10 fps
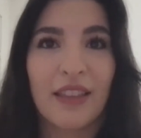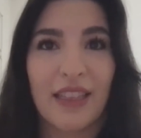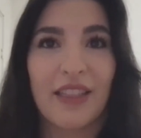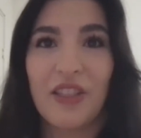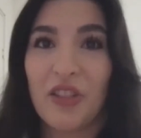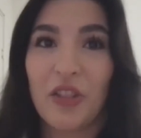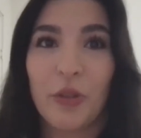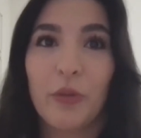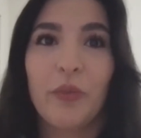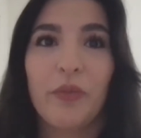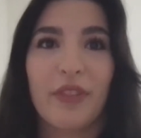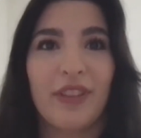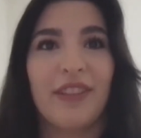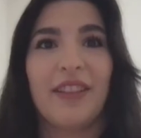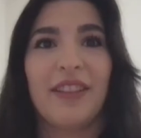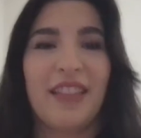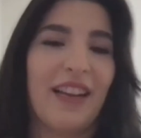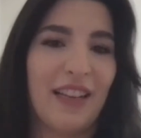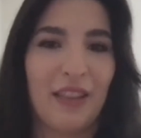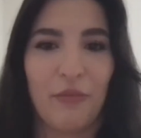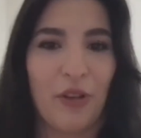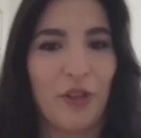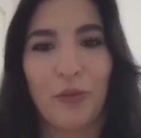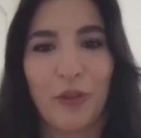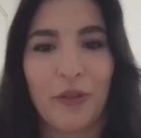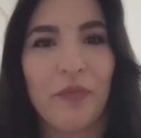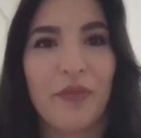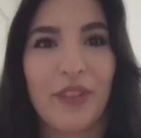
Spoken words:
that issue. And much more.